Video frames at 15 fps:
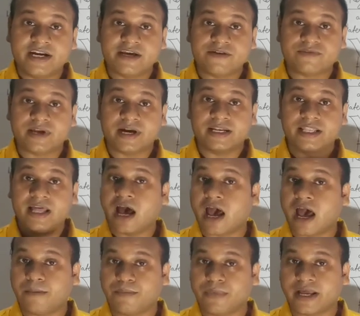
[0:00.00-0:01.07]
depth and the
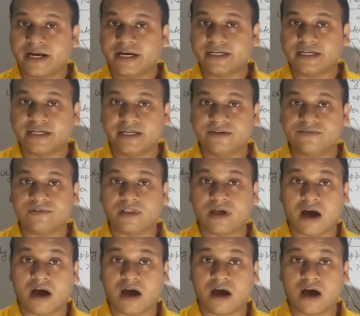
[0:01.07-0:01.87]
apparent depth.